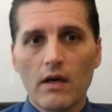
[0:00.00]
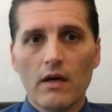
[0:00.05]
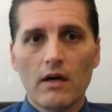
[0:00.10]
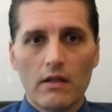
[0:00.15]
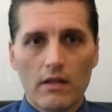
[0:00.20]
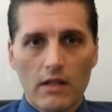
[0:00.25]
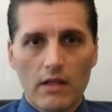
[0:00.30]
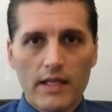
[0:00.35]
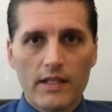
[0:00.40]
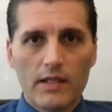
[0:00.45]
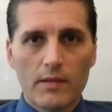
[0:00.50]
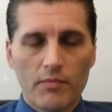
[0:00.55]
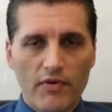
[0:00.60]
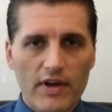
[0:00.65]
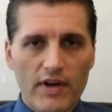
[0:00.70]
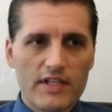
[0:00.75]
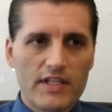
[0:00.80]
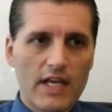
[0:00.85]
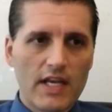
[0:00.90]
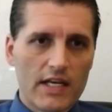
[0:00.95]
like the
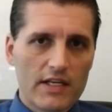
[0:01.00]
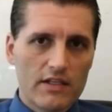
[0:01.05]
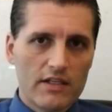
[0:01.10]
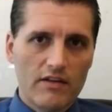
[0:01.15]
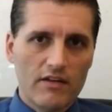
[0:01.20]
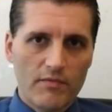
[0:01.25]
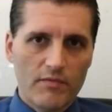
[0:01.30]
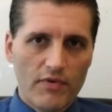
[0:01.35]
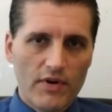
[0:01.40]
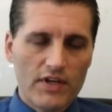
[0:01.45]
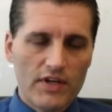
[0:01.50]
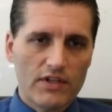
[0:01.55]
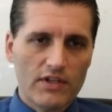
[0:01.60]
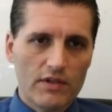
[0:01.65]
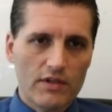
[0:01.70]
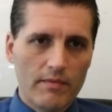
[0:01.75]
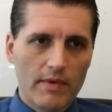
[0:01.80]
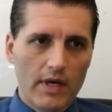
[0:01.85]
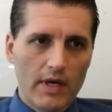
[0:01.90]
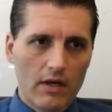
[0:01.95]
price action of precious
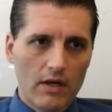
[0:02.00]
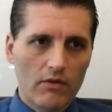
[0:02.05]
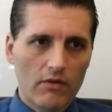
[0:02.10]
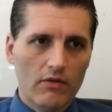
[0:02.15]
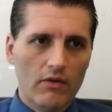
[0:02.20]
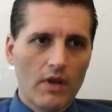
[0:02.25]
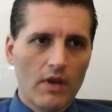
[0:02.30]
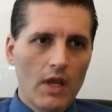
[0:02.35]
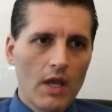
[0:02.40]
metals.